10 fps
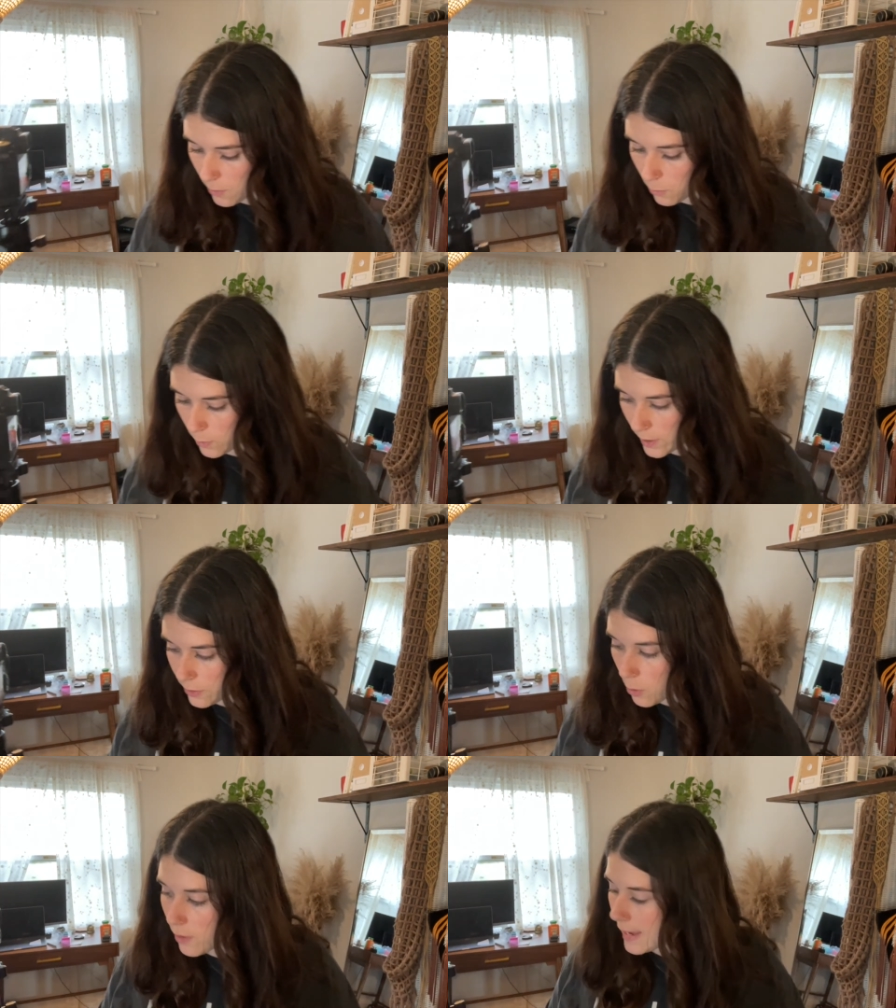with
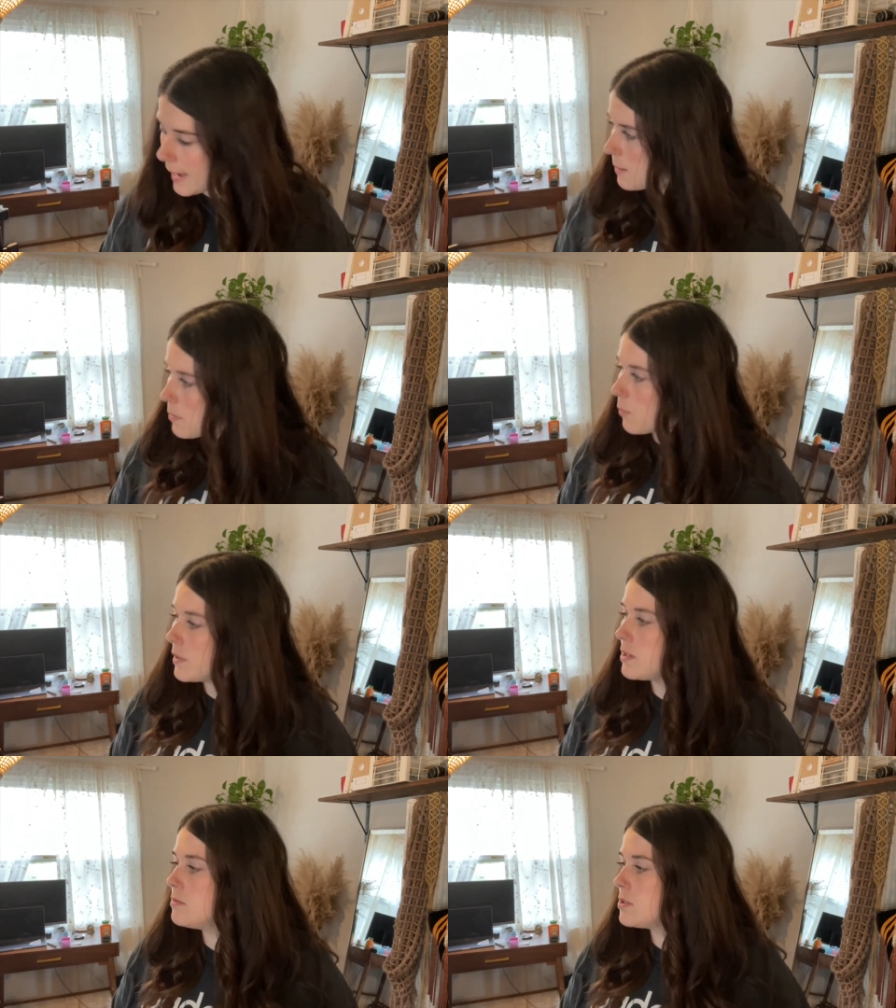your camera
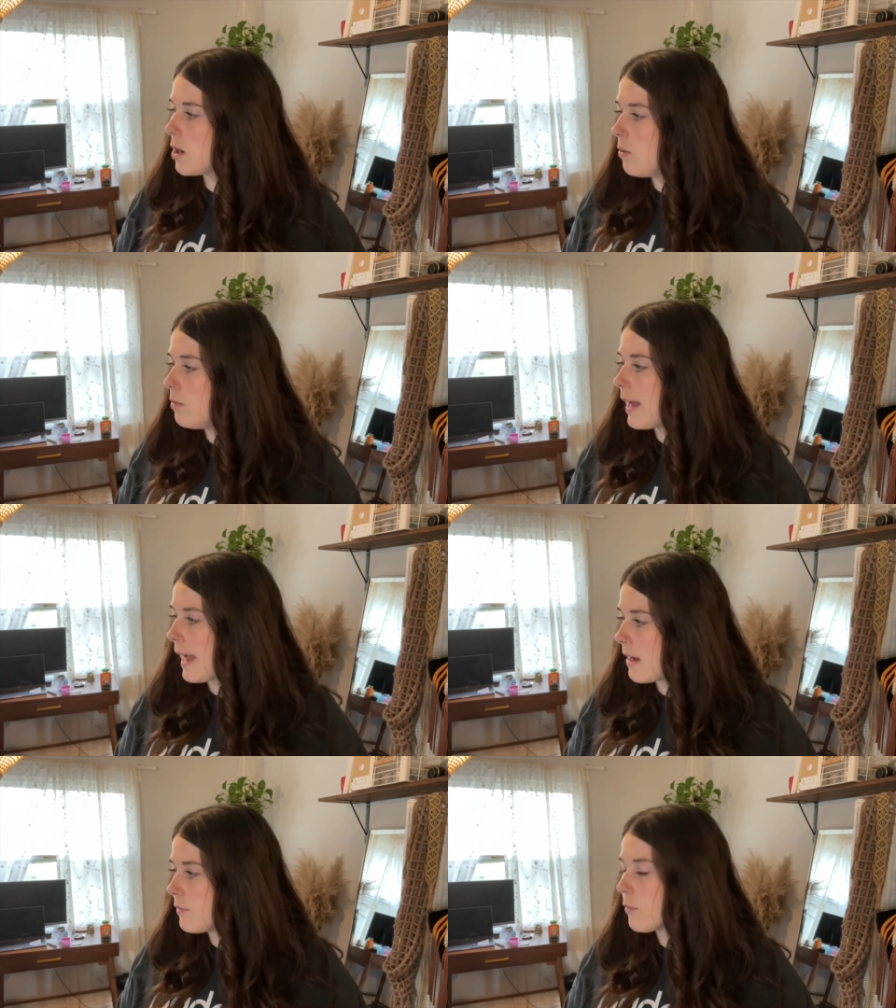when you don't
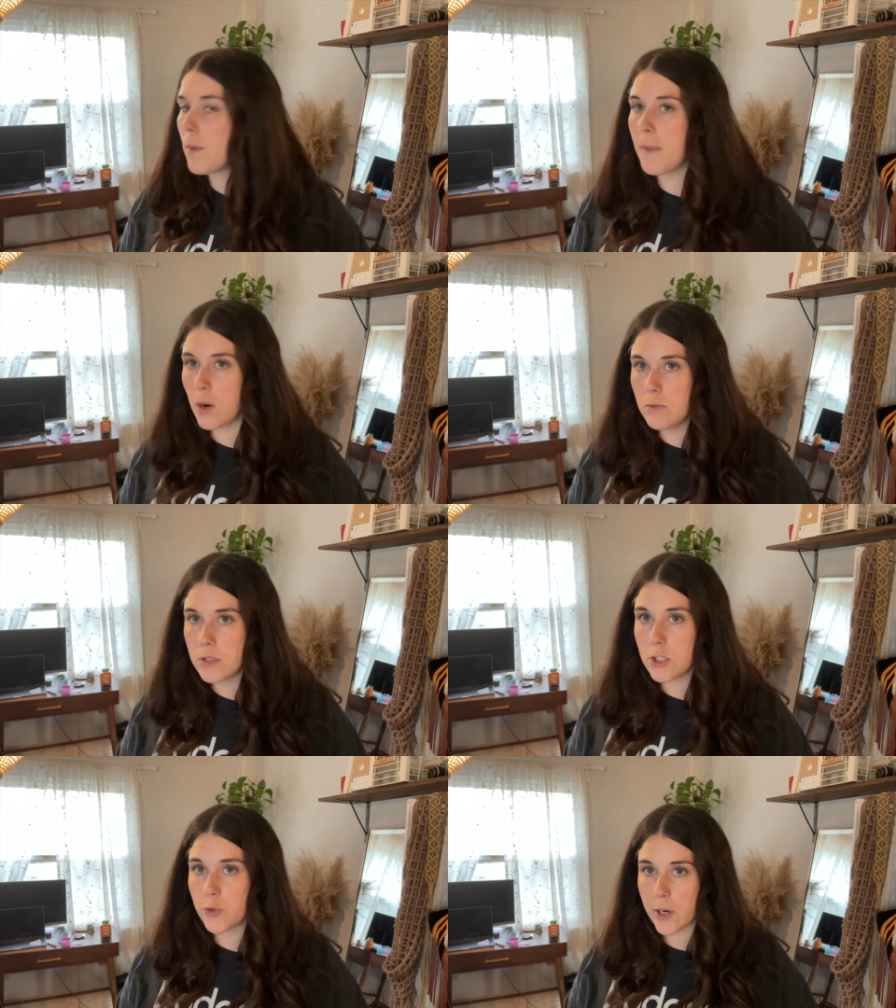have a remote
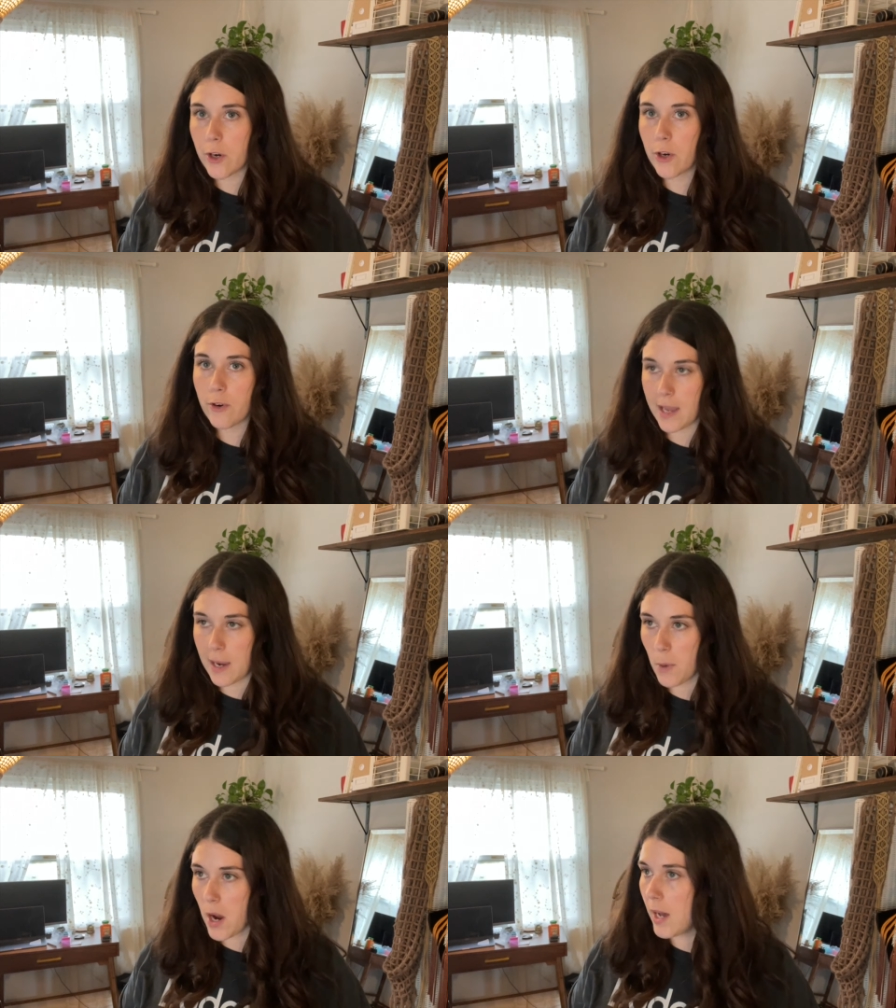to trigger your
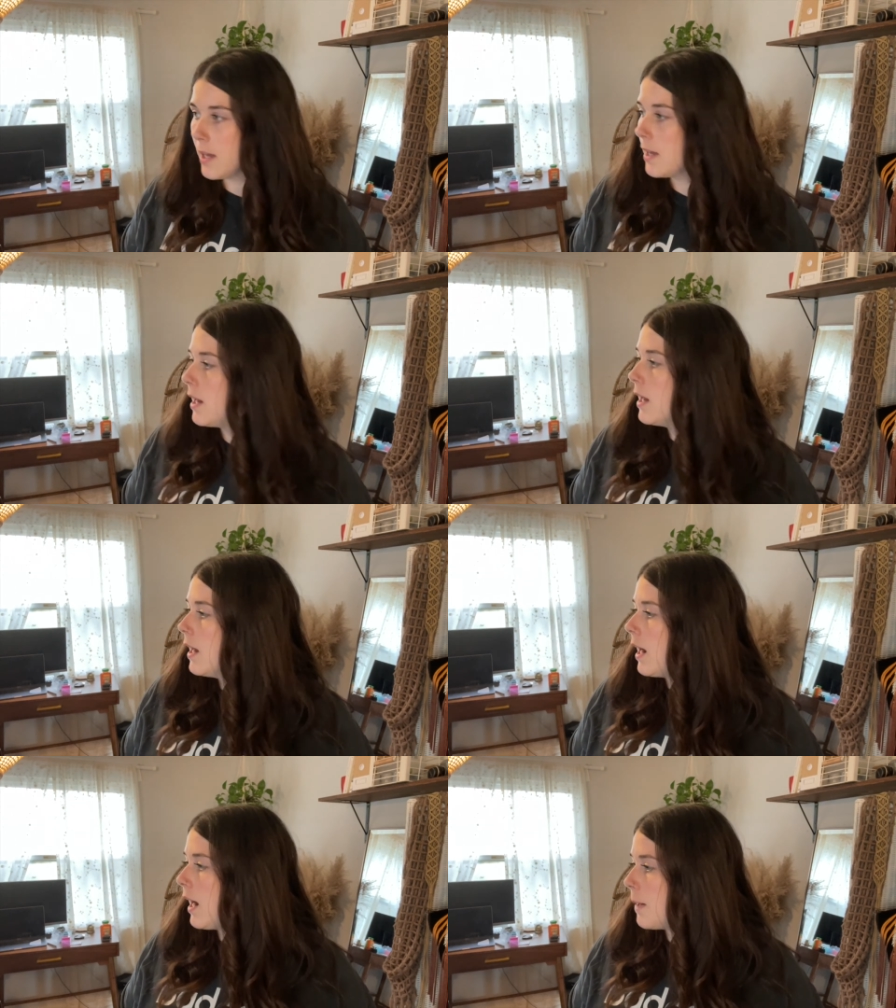camera
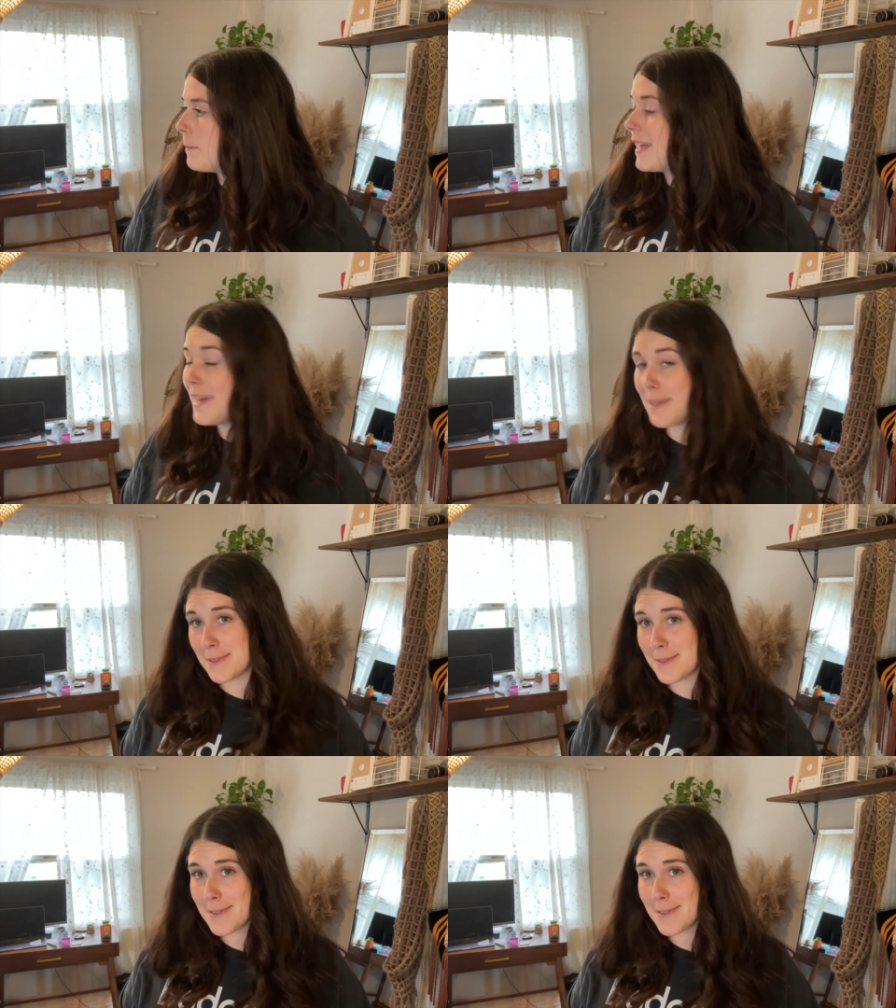is